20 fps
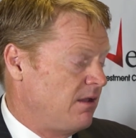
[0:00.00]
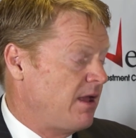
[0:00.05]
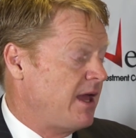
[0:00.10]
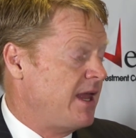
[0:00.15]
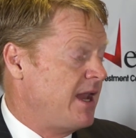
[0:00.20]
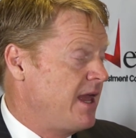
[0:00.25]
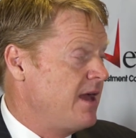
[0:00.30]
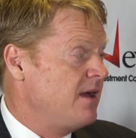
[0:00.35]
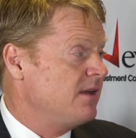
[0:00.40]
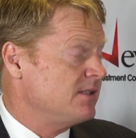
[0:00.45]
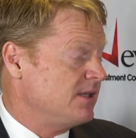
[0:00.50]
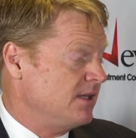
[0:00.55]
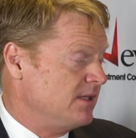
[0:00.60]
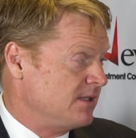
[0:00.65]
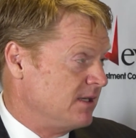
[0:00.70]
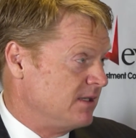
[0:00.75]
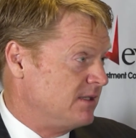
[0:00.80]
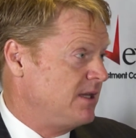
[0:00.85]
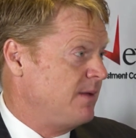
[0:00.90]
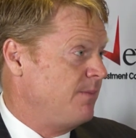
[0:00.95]
And ours
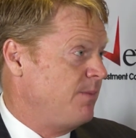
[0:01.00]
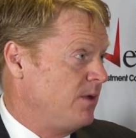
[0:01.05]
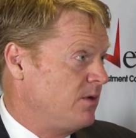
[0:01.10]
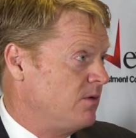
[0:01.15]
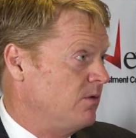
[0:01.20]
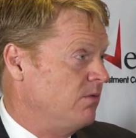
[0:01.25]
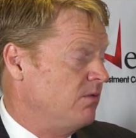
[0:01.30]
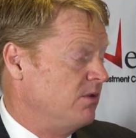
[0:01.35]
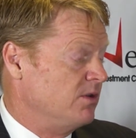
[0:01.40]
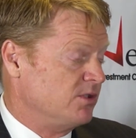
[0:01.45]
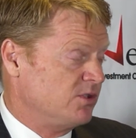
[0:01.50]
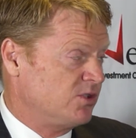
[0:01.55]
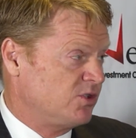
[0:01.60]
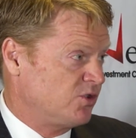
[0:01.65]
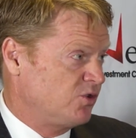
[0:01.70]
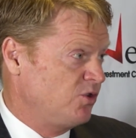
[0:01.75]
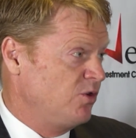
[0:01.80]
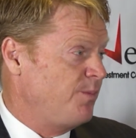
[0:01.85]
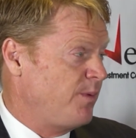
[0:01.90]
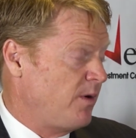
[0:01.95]
is a typical
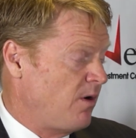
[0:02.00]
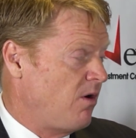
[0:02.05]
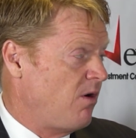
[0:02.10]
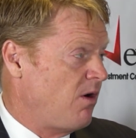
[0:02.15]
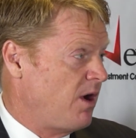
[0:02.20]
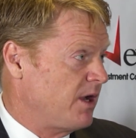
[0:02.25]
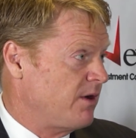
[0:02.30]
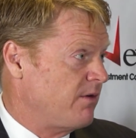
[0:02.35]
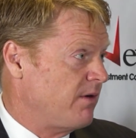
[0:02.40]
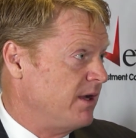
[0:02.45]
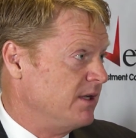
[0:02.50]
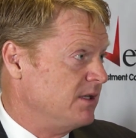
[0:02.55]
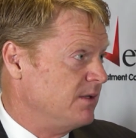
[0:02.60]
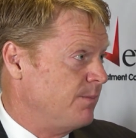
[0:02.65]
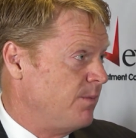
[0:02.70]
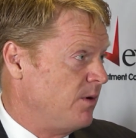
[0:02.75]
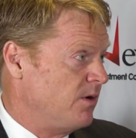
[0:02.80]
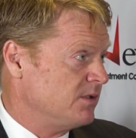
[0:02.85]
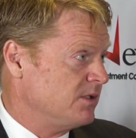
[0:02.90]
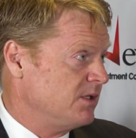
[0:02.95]
super high grade
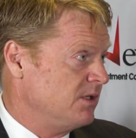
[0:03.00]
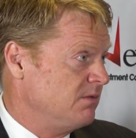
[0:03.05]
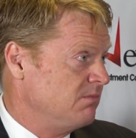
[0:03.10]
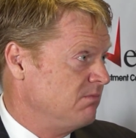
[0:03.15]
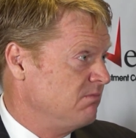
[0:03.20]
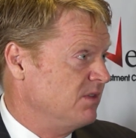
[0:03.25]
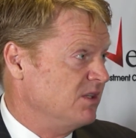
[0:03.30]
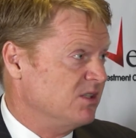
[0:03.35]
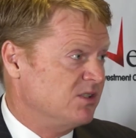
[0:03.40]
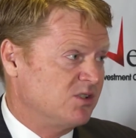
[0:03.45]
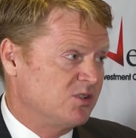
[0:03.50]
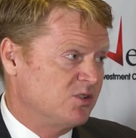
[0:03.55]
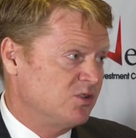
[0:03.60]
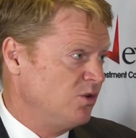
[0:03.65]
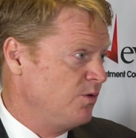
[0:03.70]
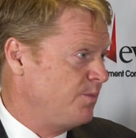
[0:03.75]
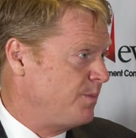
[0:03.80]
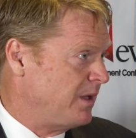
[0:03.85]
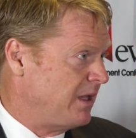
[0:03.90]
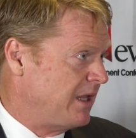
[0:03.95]
deposit. It's
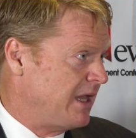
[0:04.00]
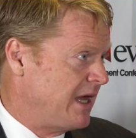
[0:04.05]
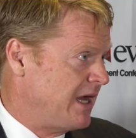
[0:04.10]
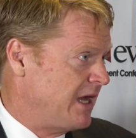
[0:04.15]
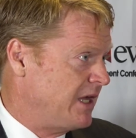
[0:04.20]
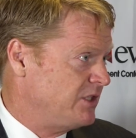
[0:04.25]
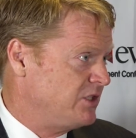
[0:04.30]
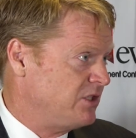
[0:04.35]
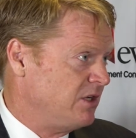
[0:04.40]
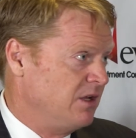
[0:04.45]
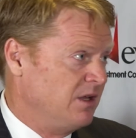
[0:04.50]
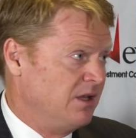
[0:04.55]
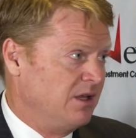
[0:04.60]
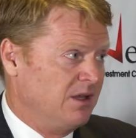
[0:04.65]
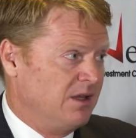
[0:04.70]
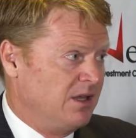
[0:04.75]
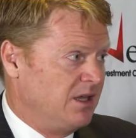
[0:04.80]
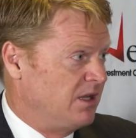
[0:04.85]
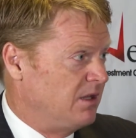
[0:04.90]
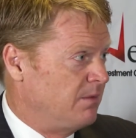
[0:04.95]
super large.
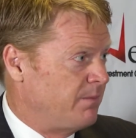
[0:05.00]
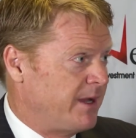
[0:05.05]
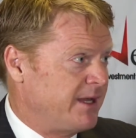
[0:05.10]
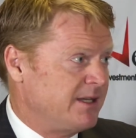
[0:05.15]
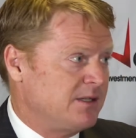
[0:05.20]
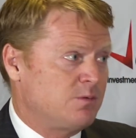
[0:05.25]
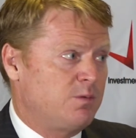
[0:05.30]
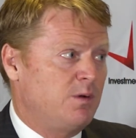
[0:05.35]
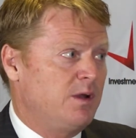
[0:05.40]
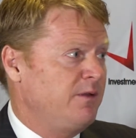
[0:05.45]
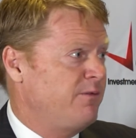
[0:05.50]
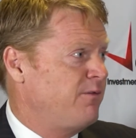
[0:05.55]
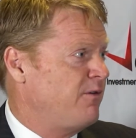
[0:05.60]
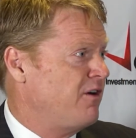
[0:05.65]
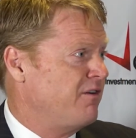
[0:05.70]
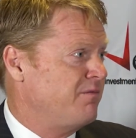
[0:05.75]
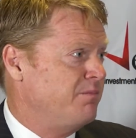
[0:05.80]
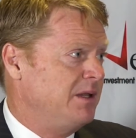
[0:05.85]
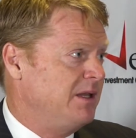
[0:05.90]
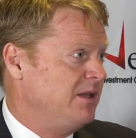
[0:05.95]
It'll make
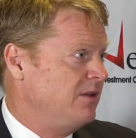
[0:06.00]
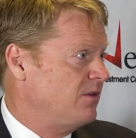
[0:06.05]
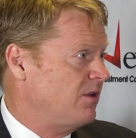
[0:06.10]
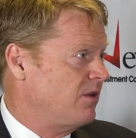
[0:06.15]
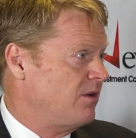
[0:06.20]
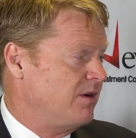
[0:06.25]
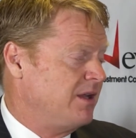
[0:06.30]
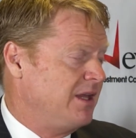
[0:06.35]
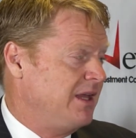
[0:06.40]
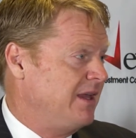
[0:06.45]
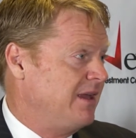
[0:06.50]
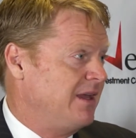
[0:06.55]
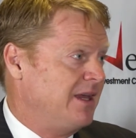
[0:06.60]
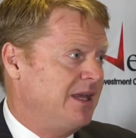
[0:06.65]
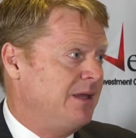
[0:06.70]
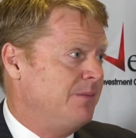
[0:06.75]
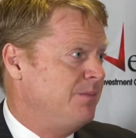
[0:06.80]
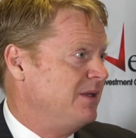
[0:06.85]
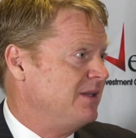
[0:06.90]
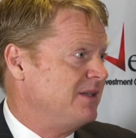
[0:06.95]
$25 million a year
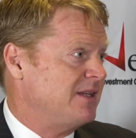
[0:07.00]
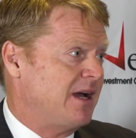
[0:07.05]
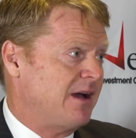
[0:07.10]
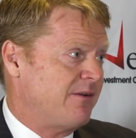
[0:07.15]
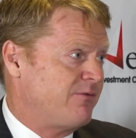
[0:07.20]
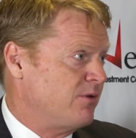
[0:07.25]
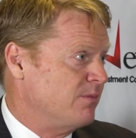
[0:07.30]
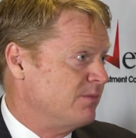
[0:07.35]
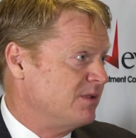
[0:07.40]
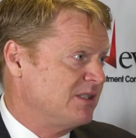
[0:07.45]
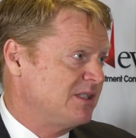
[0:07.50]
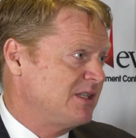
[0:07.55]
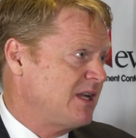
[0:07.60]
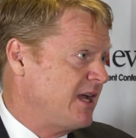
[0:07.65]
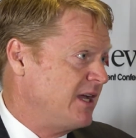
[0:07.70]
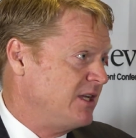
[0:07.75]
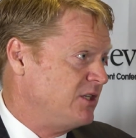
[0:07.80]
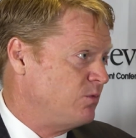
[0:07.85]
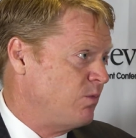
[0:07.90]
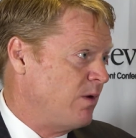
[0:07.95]
EBITDA from
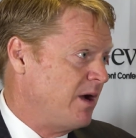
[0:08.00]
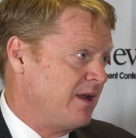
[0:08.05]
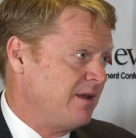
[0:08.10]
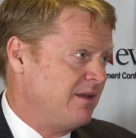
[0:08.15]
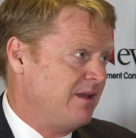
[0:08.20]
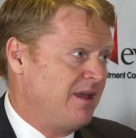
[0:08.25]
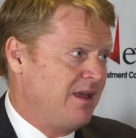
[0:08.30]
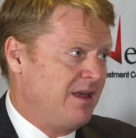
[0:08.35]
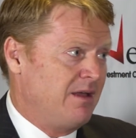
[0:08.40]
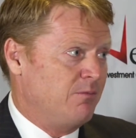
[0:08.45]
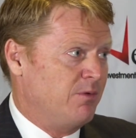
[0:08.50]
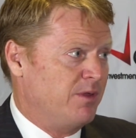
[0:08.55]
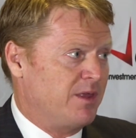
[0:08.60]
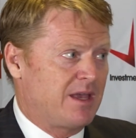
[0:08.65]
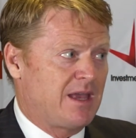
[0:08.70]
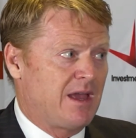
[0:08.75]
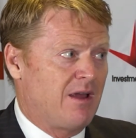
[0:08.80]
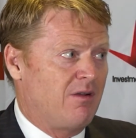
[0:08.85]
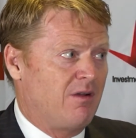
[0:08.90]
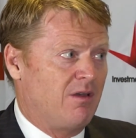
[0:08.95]
stage 1 with a
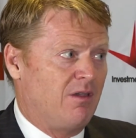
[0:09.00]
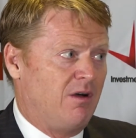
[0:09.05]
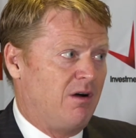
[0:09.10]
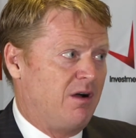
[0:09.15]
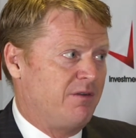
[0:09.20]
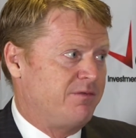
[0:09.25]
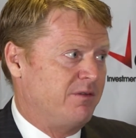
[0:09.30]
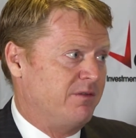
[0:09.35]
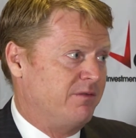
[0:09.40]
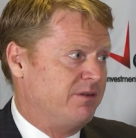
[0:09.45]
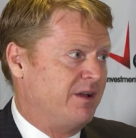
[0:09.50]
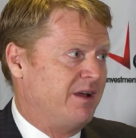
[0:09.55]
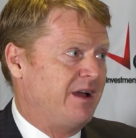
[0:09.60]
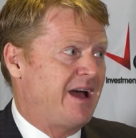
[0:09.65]
current life of